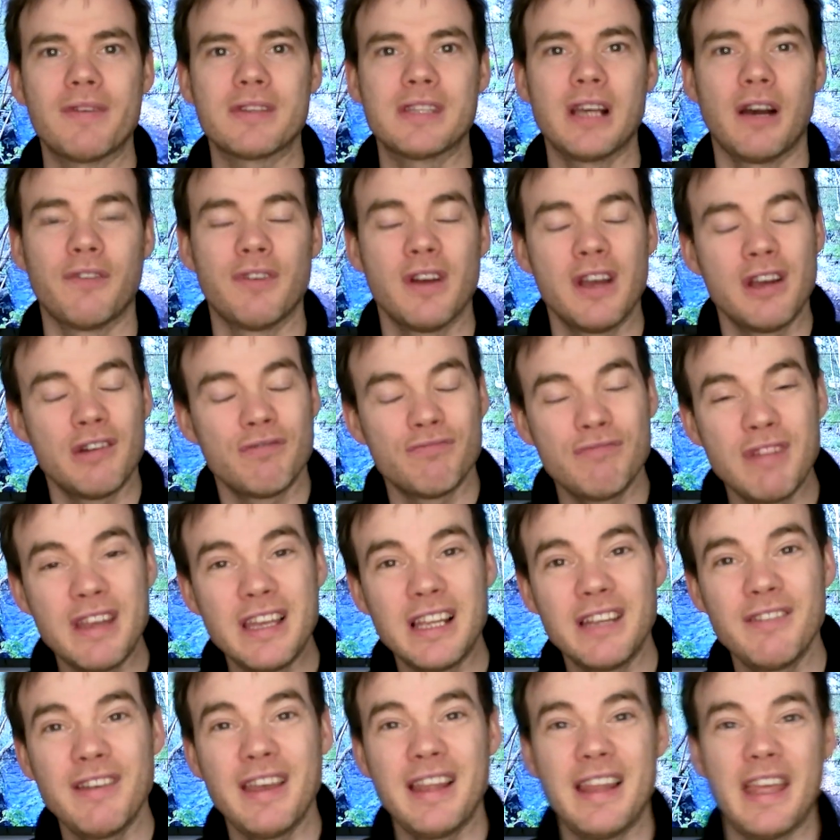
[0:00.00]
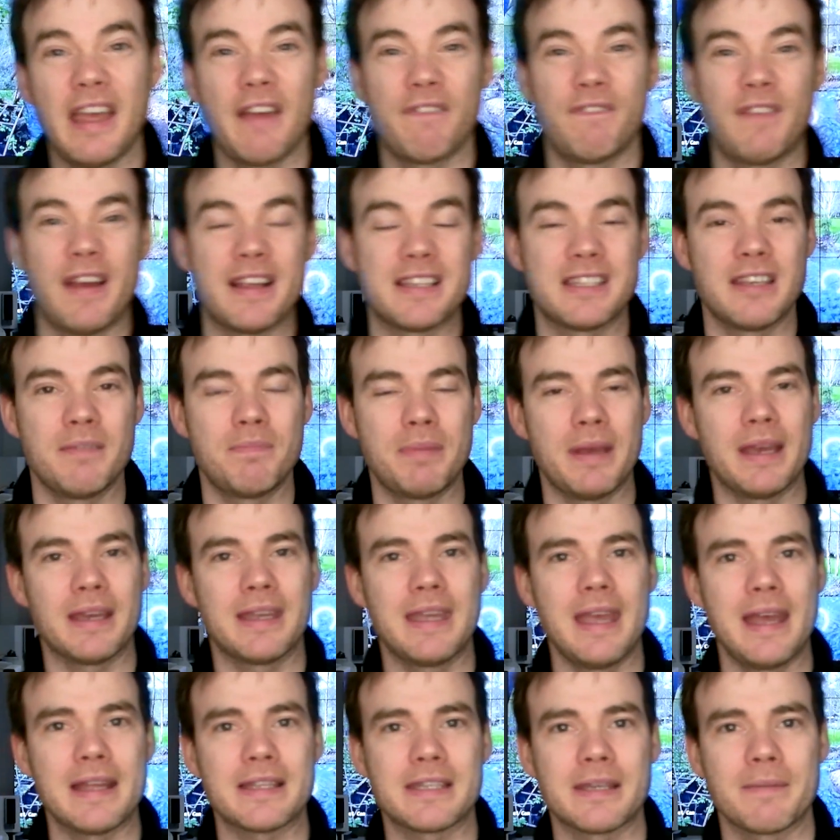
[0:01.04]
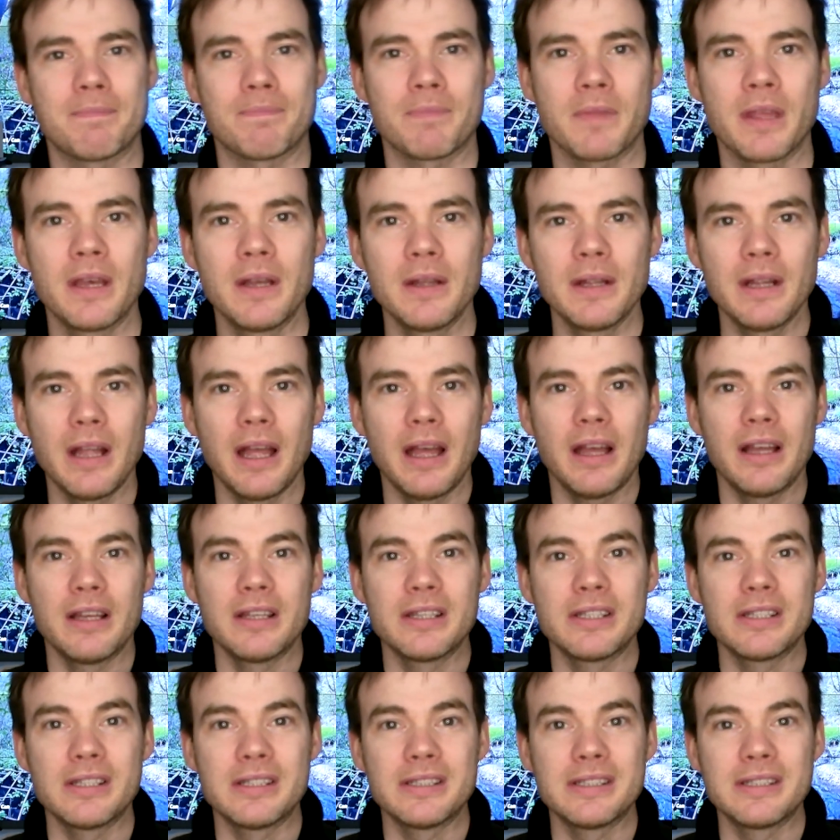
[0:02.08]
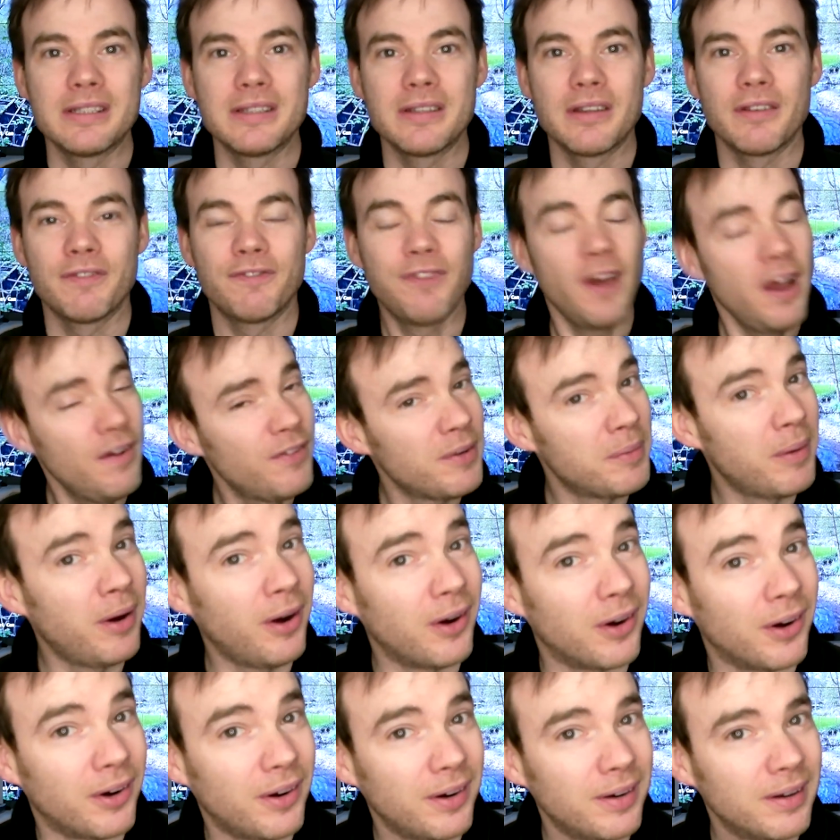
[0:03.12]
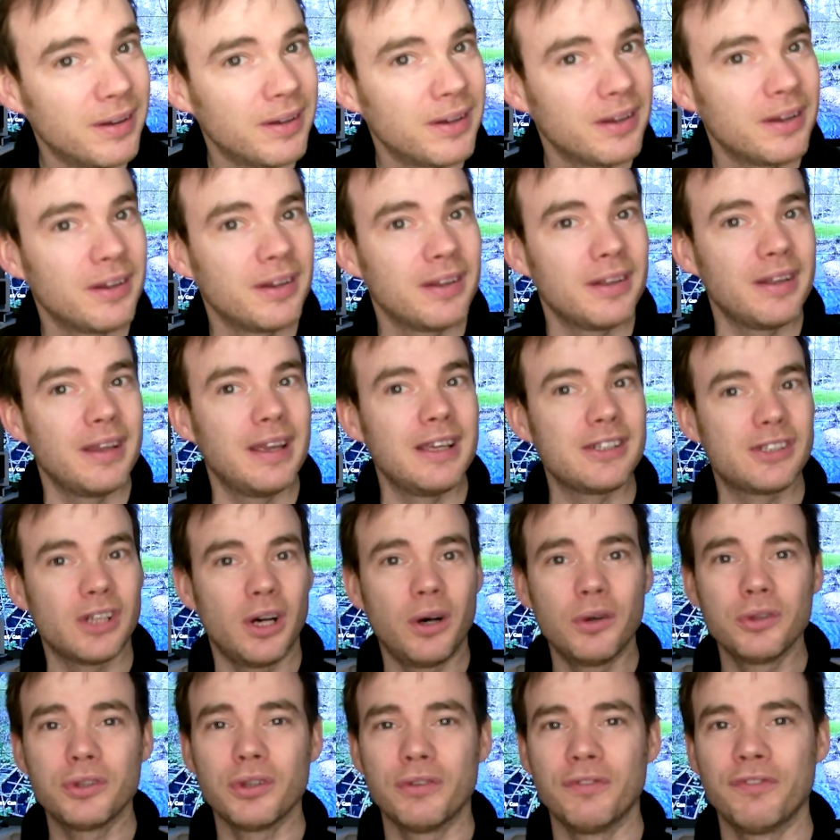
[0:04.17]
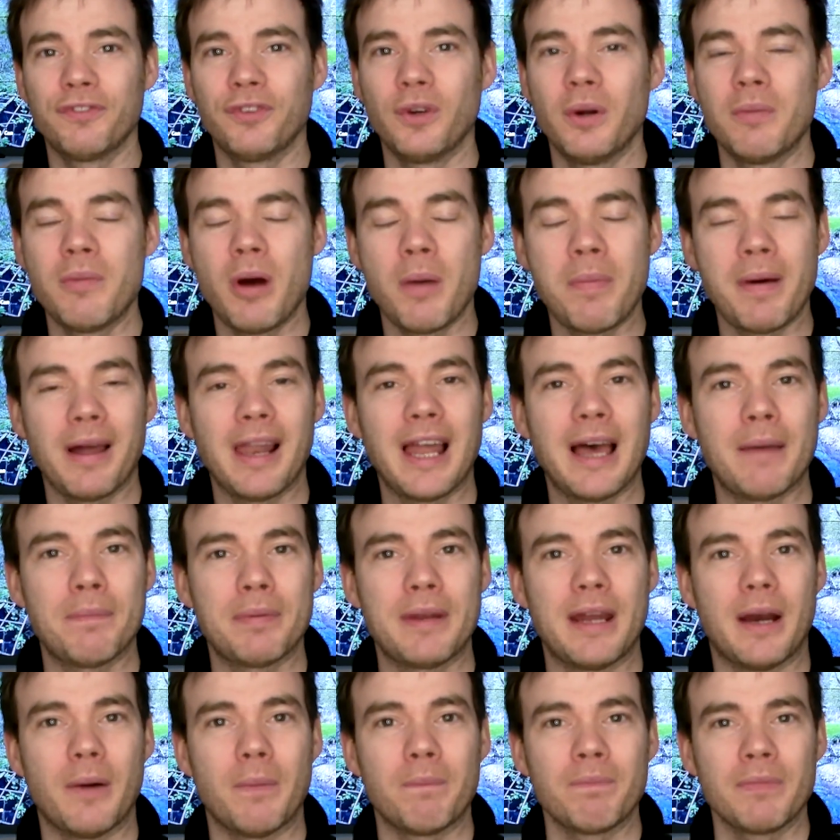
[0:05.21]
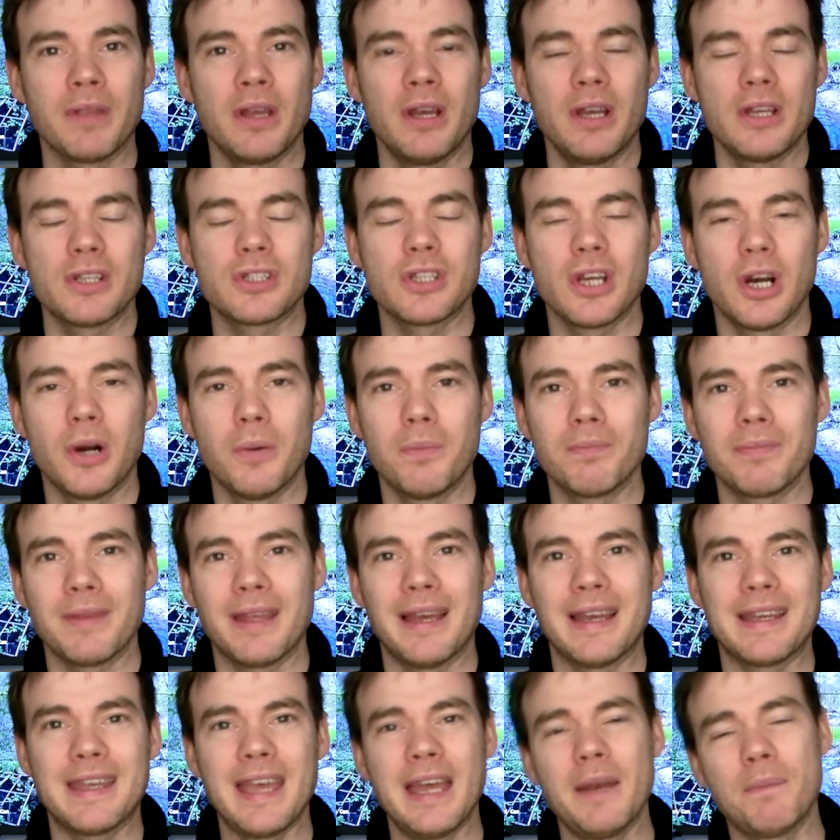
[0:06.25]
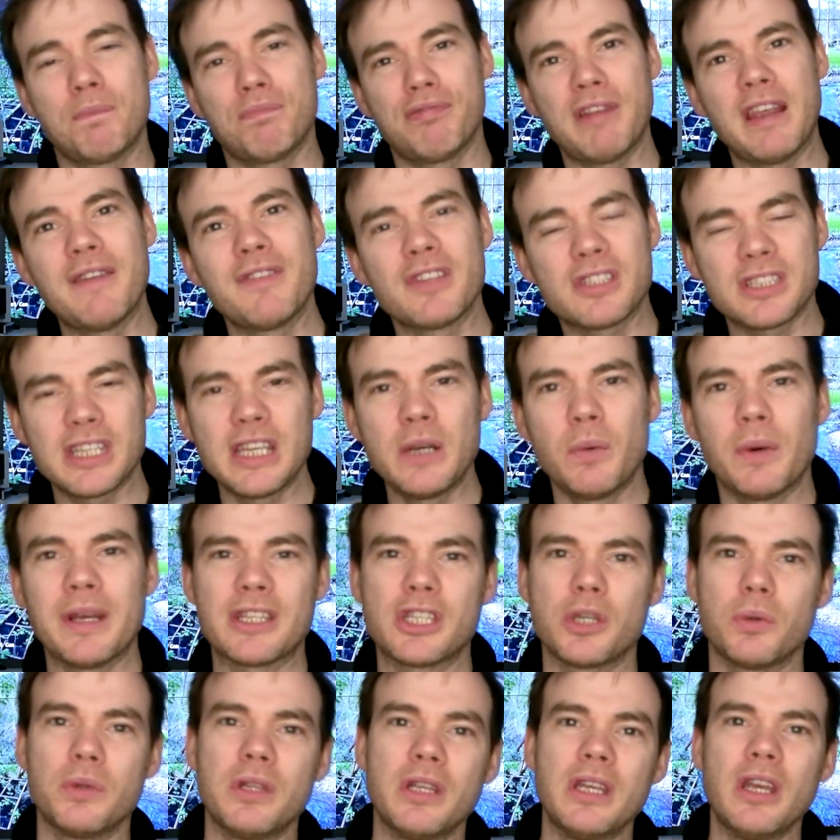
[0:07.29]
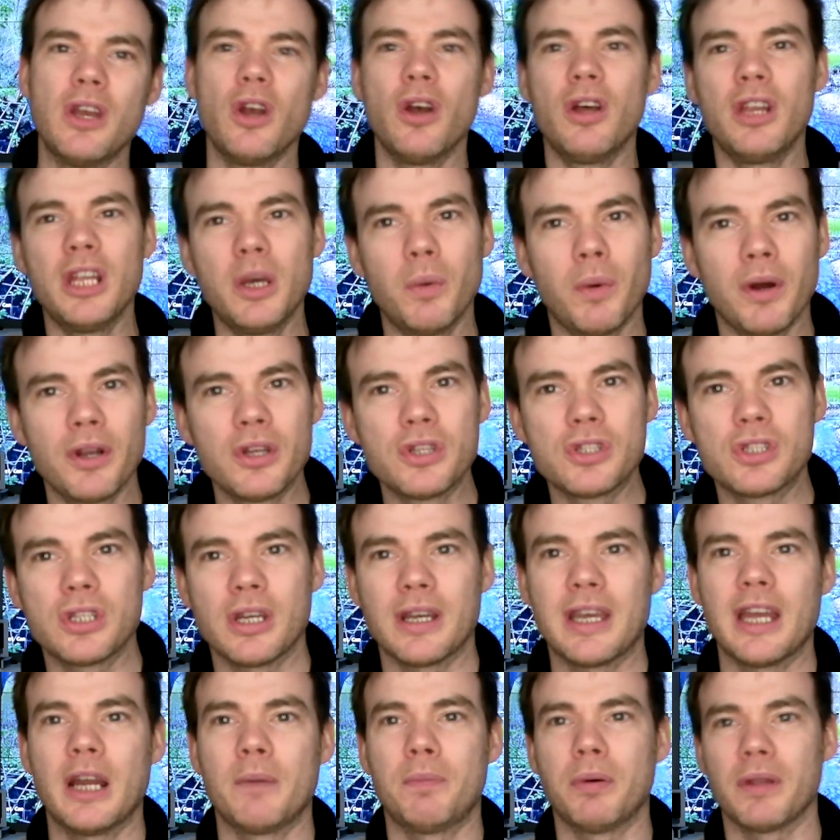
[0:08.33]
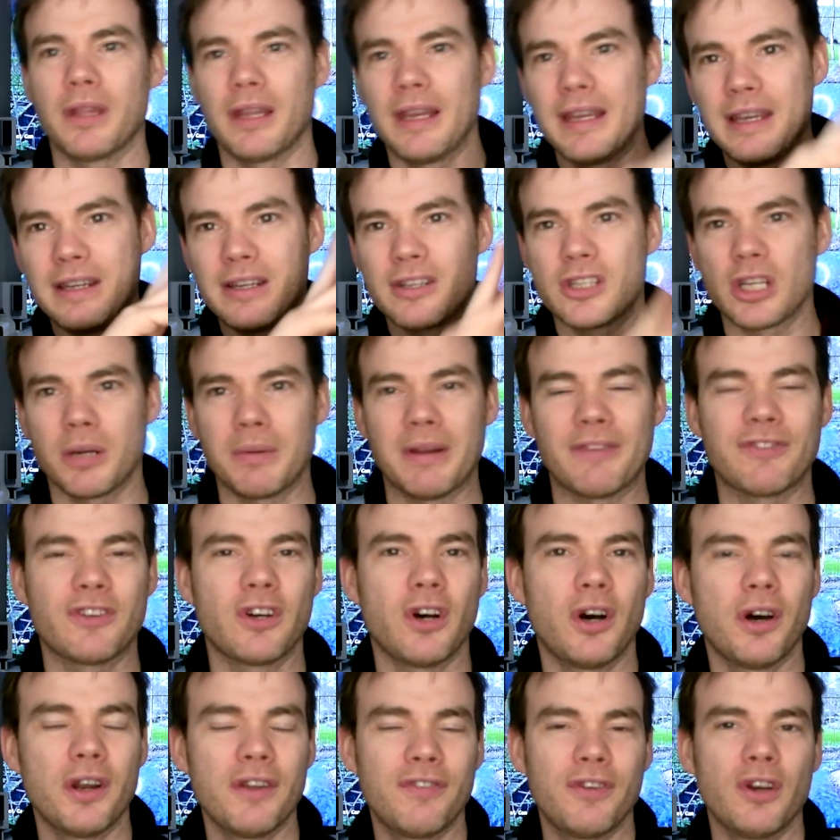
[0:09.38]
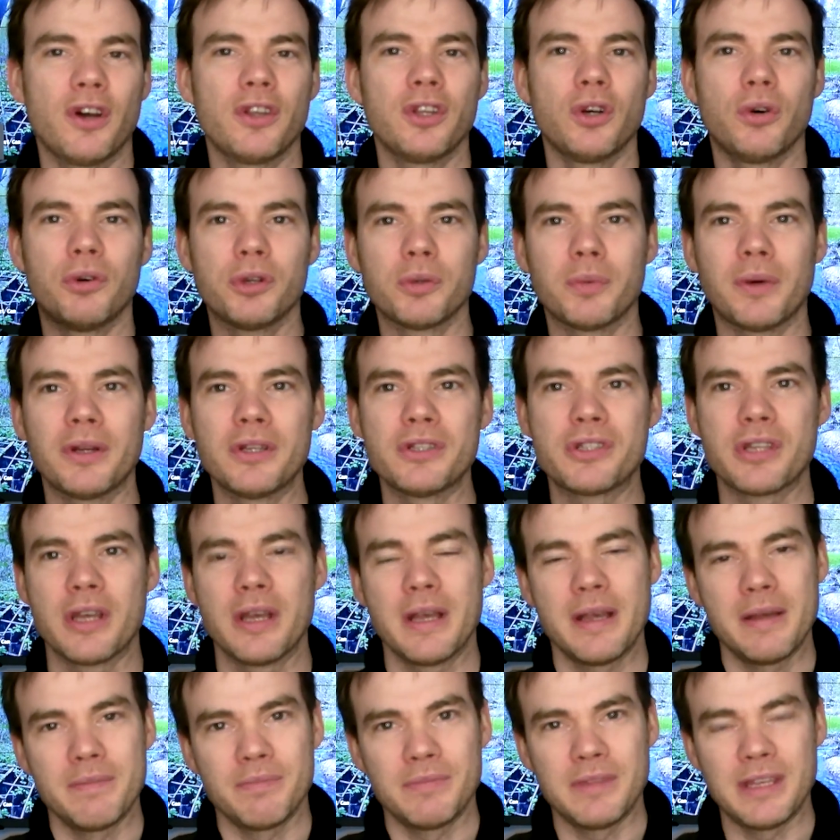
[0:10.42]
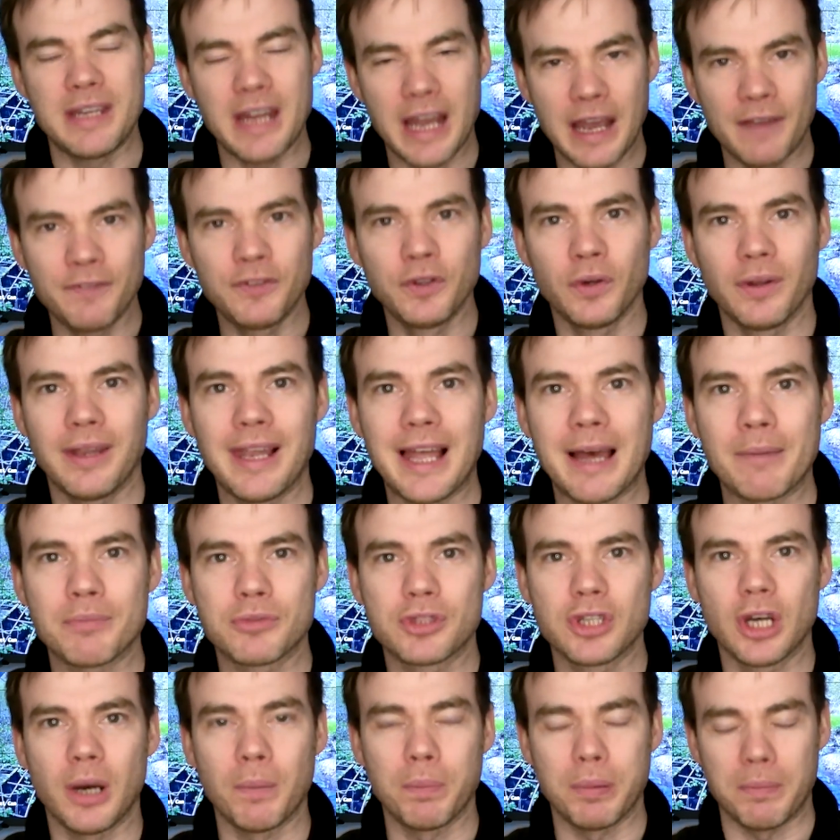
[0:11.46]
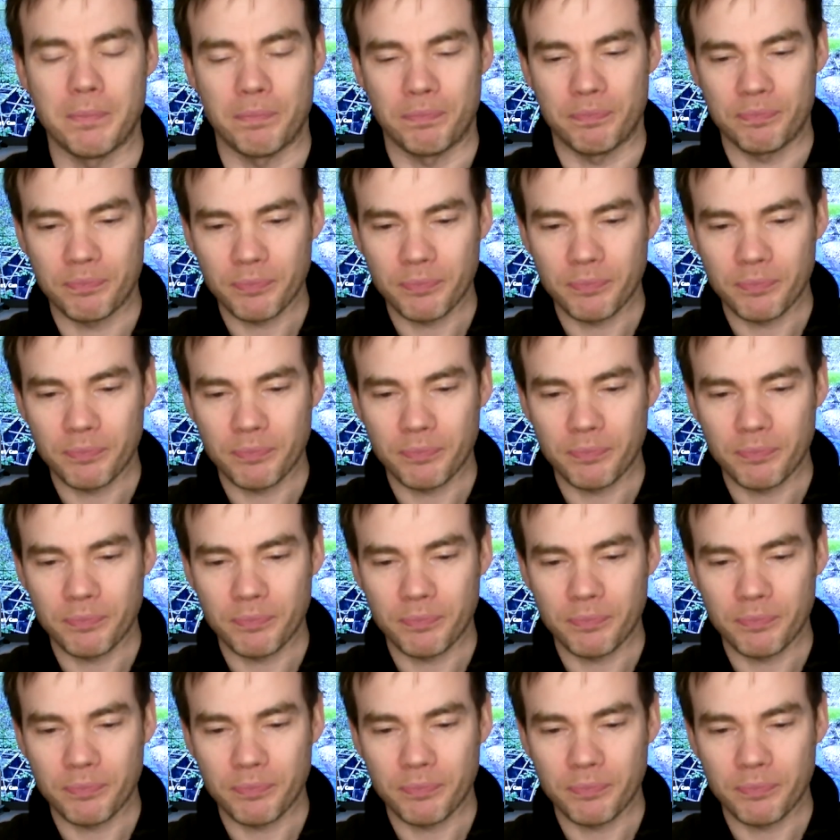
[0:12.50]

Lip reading: itself. Really, really effective bit of kit. Furthermore, it's all done through a mobile app now. So, again, previously, what you had to do in the earlier ones, again, I'll put the link in the top left corner if you've got the older ones, you'd have your laptop,